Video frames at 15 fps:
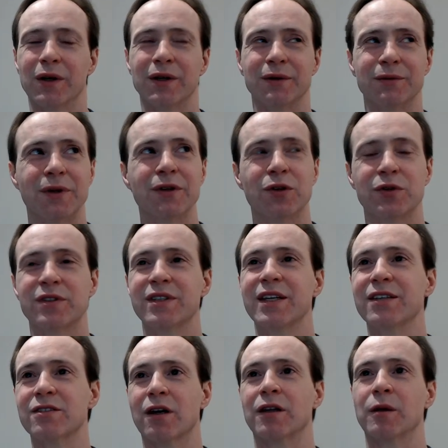you
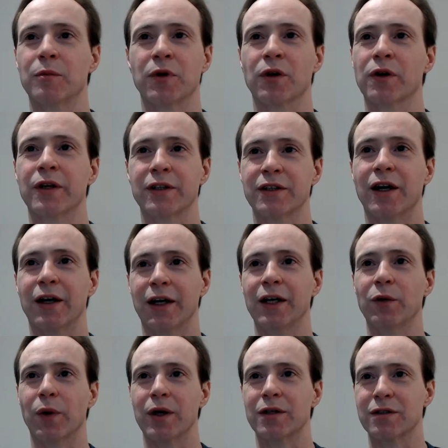sneeze on them, they're going to die
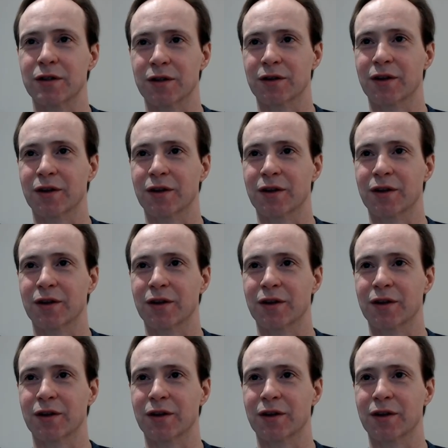anyways.